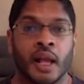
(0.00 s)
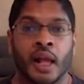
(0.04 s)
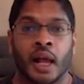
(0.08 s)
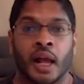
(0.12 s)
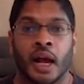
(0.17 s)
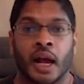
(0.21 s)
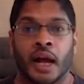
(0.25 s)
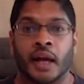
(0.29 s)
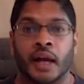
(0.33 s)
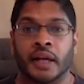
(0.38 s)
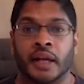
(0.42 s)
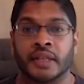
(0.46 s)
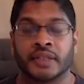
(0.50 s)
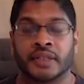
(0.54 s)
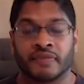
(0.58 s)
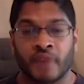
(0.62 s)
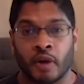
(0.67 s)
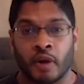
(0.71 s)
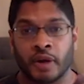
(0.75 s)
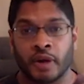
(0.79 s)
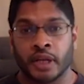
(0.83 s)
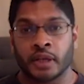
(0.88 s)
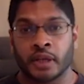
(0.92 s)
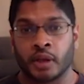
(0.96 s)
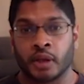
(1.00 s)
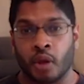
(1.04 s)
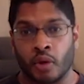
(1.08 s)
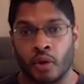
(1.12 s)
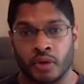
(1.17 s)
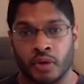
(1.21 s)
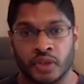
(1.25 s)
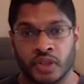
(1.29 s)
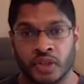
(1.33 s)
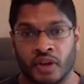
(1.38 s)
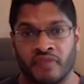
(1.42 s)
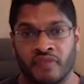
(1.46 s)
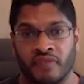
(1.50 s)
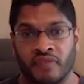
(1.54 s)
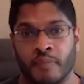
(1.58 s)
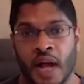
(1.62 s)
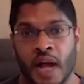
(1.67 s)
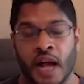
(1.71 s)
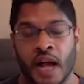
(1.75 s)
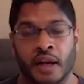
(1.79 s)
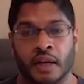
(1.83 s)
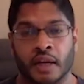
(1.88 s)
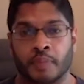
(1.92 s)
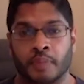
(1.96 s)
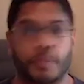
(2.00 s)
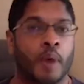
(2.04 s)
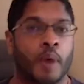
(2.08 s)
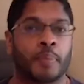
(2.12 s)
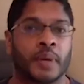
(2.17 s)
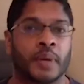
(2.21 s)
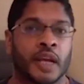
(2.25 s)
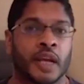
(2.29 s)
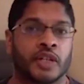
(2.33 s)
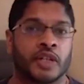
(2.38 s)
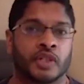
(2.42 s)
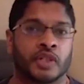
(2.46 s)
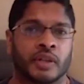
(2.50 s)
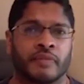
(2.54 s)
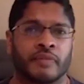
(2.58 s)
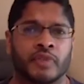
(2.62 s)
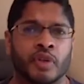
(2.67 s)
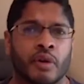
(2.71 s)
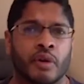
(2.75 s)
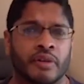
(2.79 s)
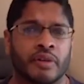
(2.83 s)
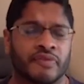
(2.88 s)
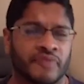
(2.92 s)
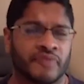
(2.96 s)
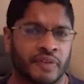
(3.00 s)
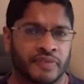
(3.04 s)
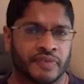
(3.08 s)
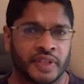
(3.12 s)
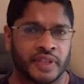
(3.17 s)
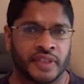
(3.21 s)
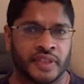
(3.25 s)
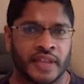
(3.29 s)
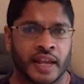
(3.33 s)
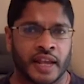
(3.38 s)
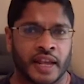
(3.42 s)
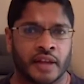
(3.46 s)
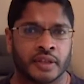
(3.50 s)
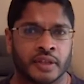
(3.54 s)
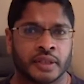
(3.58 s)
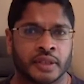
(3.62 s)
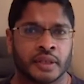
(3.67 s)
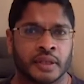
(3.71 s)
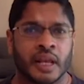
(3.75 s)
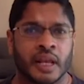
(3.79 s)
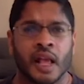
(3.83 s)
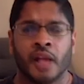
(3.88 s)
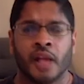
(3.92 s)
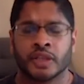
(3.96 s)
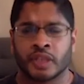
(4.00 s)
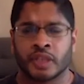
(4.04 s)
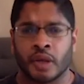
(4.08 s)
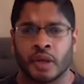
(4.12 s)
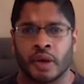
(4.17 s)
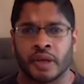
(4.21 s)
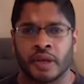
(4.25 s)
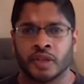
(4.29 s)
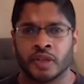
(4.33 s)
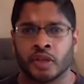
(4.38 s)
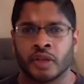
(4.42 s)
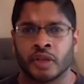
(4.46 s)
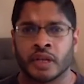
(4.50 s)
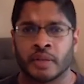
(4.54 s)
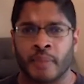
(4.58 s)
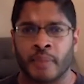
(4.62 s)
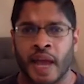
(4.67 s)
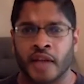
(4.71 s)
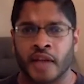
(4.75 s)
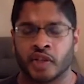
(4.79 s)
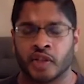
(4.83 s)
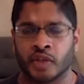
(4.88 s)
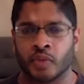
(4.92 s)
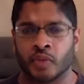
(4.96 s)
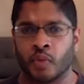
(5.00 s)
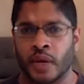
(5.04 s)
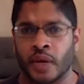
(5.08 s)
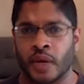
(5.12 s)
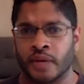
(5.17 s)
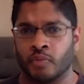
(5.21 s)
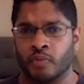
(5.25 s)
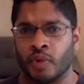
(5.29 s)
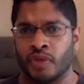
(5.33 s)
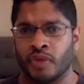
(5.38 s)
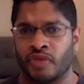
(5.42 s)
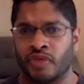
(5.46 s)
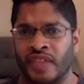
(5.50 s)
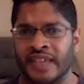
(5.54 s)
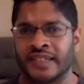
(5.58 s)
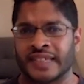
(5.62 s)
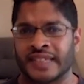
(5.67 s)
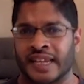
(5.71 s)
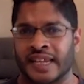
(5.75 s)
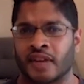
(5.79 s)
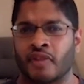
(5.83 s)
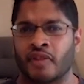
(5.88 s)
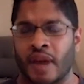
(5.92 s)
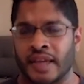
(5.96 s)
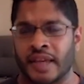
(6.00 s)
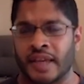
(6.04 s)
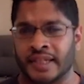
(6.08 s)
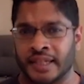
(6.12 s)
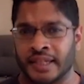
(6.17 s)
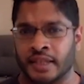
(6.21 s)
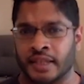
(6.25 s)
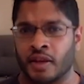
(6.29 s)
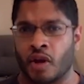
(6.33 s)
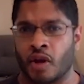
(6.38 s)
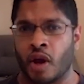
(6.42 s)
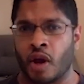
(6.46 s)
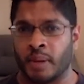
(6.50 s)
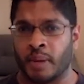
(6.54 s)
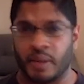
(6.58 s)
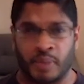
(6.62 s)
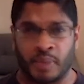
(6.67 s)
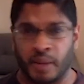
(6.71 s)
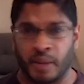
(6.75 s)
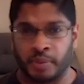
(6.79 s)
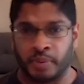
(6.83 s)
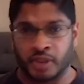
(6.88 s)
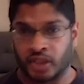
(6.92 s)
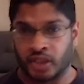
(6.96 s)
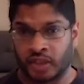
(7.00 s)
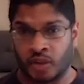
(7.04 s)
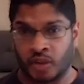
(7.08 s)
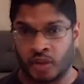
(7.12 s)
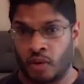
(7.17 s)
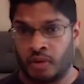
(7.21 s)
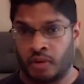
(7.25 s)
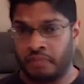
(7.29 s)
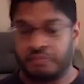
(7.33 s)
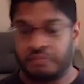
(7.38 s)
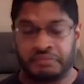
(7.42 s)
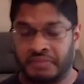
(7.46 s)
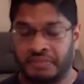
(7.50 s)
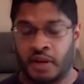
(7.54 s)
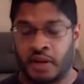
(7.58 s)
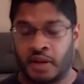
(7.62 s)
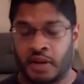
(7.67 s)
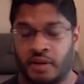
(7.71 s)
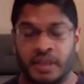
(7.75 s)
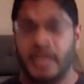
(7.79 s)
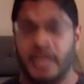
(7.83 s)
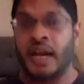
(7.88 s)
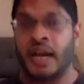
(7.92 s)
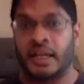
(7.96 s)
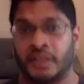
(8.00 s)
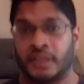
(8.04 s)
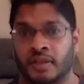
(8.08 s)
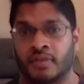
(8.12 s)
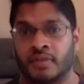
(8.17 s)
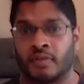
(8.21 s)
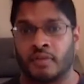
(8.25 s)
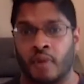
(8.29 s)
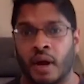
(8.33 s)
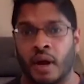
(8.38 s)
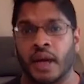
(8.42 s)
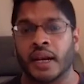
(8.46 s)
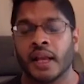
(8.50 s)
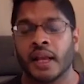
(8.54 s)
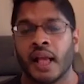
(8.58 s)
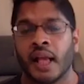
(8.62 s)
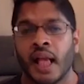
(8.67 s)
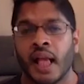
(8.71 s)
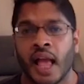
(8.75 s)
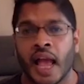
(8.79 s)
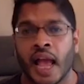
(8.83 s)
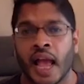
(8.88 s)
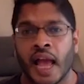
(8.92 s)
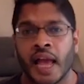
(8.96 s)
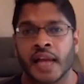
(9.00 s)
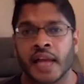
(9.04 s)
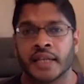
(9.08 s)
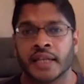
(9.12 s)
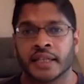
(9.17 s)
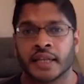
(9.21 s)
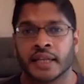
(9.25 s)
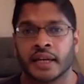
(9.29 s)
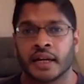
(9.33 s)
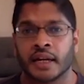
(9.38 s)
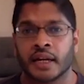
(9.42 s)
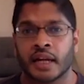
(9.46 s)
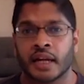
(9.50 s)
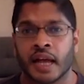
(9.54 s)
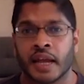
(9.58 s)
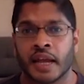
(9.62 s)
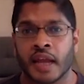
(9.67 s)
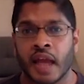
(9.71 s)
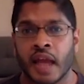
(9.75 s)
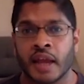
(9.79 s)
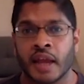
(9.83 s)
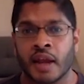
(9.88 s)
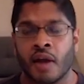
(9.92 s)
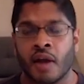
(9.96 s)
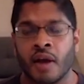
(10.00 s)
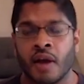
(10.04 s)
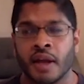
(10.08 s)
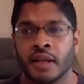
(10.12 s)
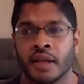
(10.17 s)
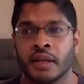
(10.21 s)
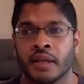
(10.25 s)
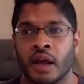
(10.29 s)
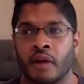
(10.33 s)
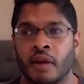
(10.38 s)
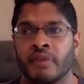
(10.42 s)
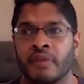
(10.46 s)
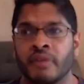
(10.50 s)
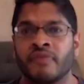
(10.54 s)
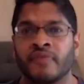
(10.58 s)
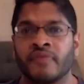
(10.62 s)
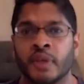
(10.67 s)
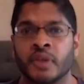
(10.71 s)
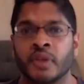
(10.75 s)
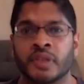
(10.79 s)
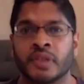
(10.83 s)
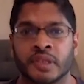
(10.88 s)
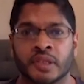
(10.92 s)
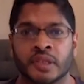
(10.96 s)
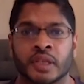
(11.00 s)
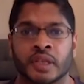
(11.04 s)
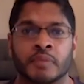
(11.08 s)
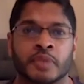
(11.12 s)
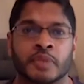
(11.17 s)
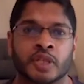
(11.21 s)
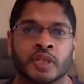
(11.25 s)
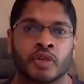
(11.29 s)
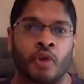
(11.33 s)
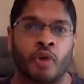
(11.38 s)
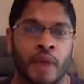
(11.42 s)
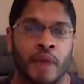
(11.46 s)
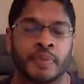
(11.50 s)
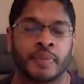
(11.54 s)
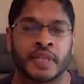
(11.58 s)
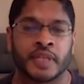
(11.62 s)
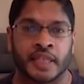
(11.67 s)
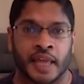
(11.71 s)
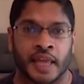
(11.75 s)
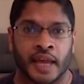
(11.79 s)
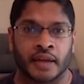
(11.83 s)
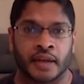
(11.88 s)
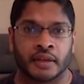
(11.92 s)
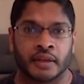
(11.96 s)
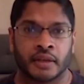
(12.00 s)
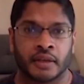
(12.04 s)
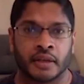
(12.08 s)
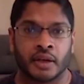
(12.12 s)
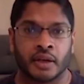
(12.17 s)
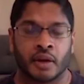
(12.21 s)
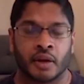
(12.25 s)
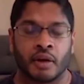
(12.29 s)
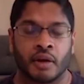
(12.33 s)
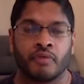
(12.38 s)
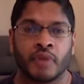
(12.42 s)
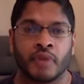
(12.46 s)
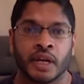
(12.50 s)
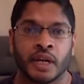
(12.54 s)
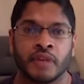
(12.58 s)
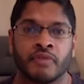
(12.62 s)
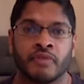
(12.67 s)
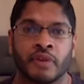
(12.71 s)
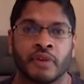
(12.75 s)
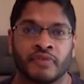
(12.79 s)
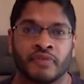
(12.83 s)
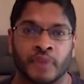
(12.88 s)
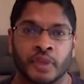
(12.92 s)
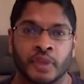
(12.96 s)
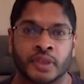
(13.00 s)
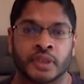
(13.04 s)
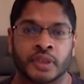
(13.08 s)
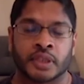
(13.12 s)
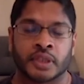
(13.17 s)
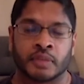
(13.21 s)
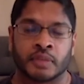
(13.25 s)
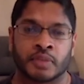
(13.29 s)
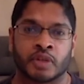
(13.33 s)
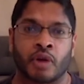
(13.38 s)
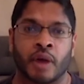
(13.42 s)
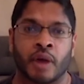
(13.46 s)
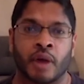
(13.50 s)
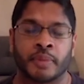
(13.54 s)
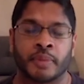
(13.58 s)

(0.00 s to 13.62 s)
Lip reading: it's a very closed off market, population of 250,000. So as you can imagine, when things are crazy in the economy, people just go, nuts, right? And I refuse to subscribe to that. I really refuse to subscribe to